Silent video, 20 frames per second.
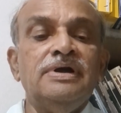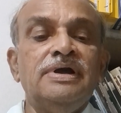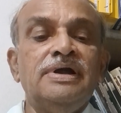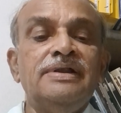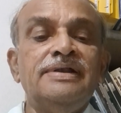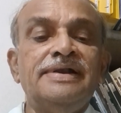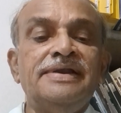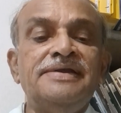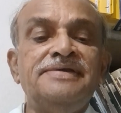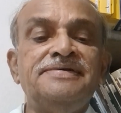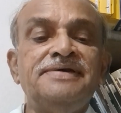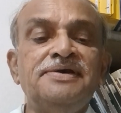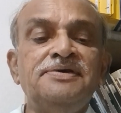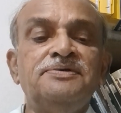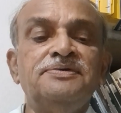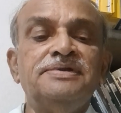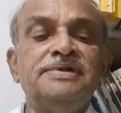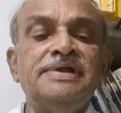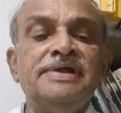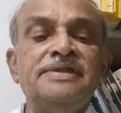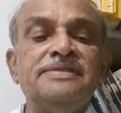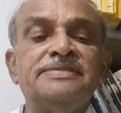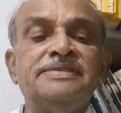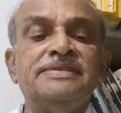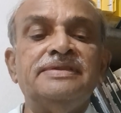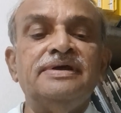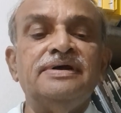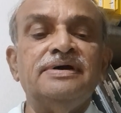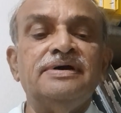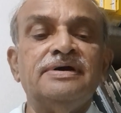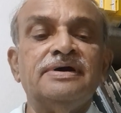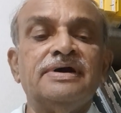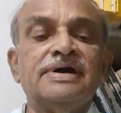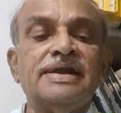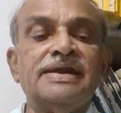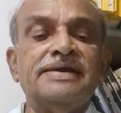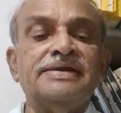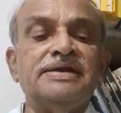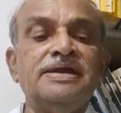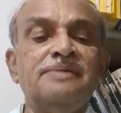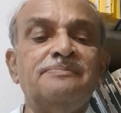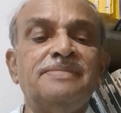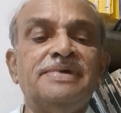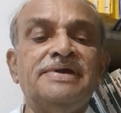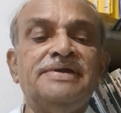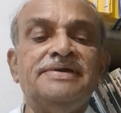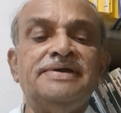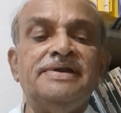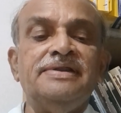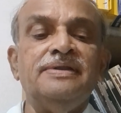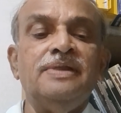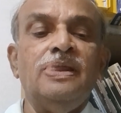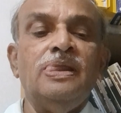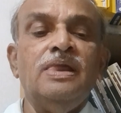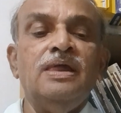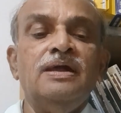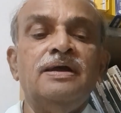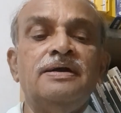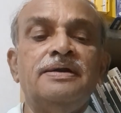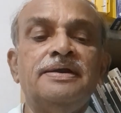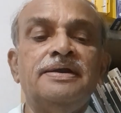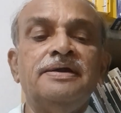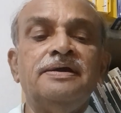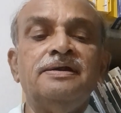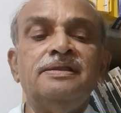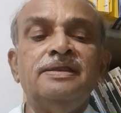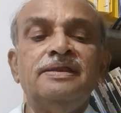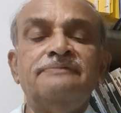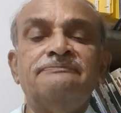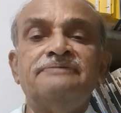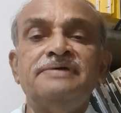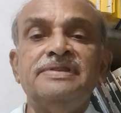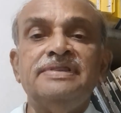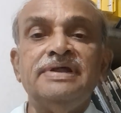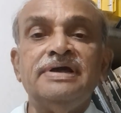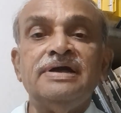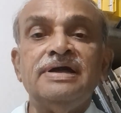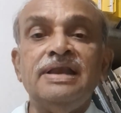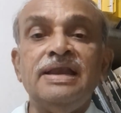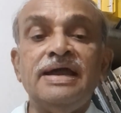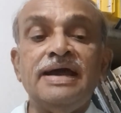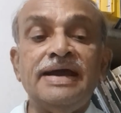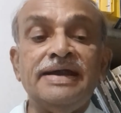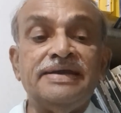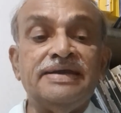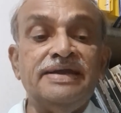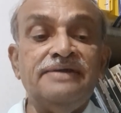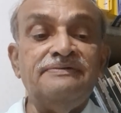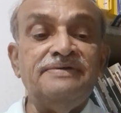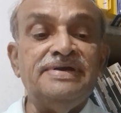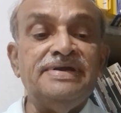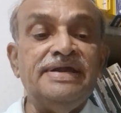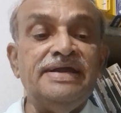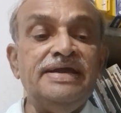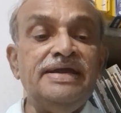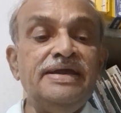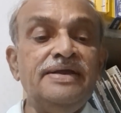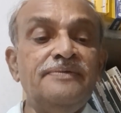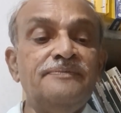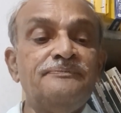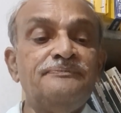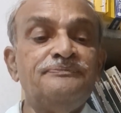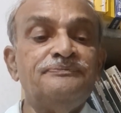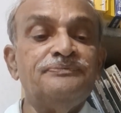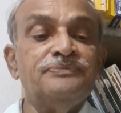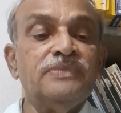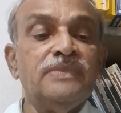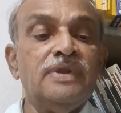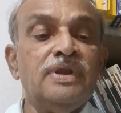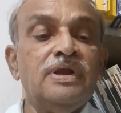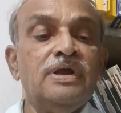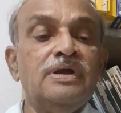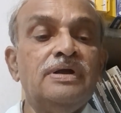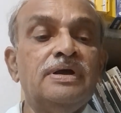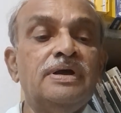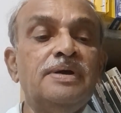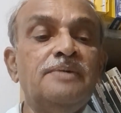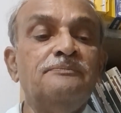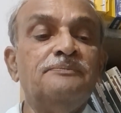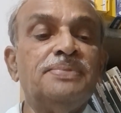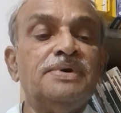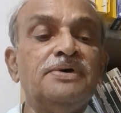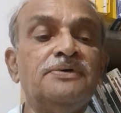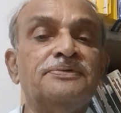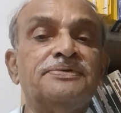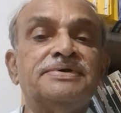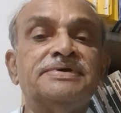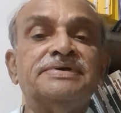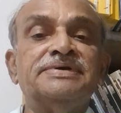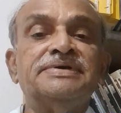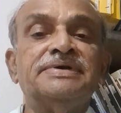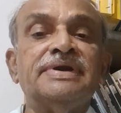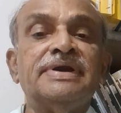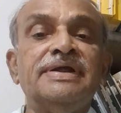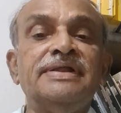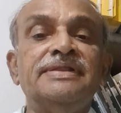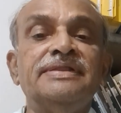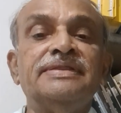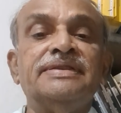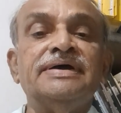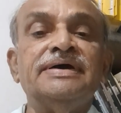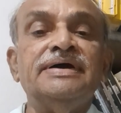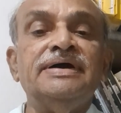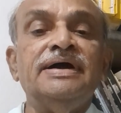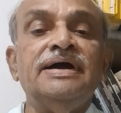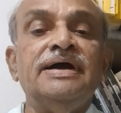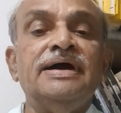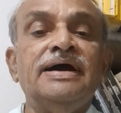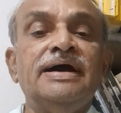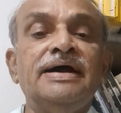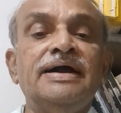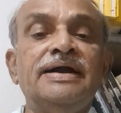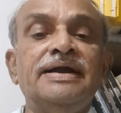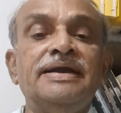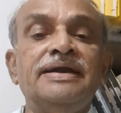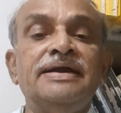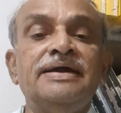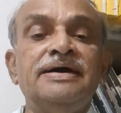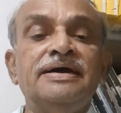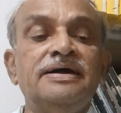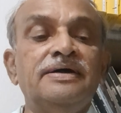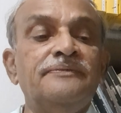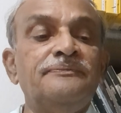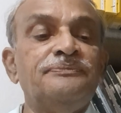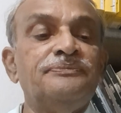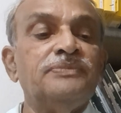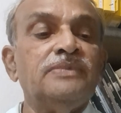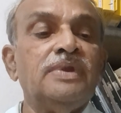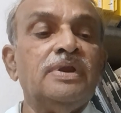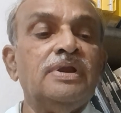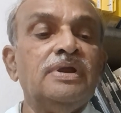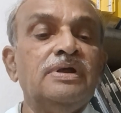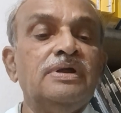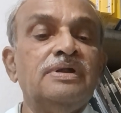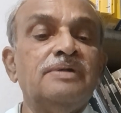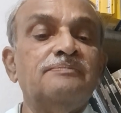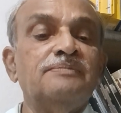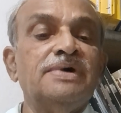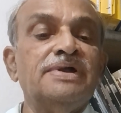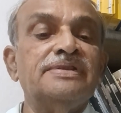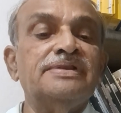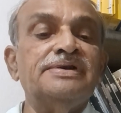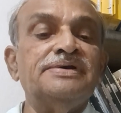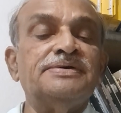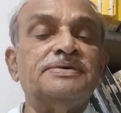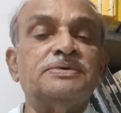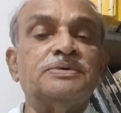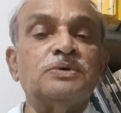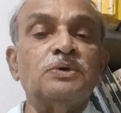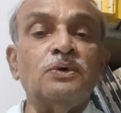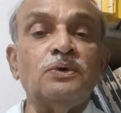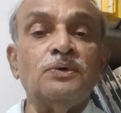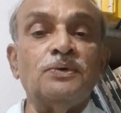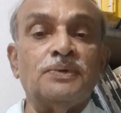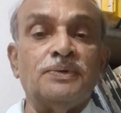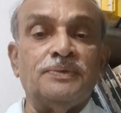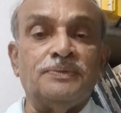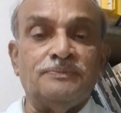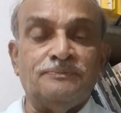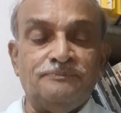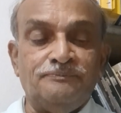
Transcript: in addition to these corrective measures, regular physical activity improves strength and muscle tone,